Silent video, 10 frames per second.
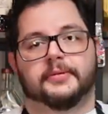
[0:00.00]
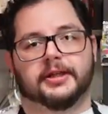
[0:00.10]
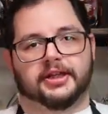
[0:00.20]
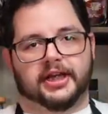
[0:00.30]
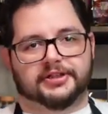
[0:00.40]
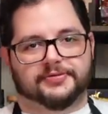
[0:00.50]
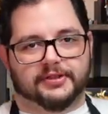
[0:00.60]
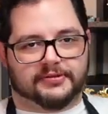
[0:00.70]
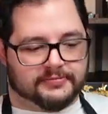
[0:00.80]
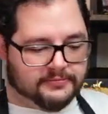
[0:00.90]
Give me the next
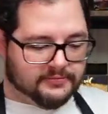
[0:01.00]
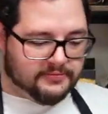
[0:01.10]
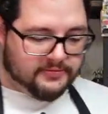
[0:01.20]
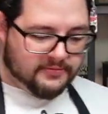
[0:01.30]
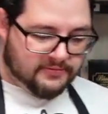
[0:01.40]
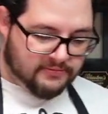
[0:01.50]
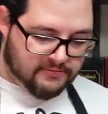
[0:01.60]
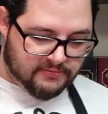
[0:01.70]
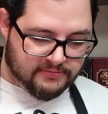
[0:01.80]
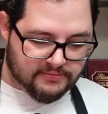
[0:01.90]
one.
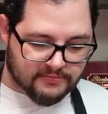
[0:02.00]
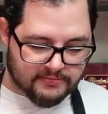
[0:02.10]
Oof.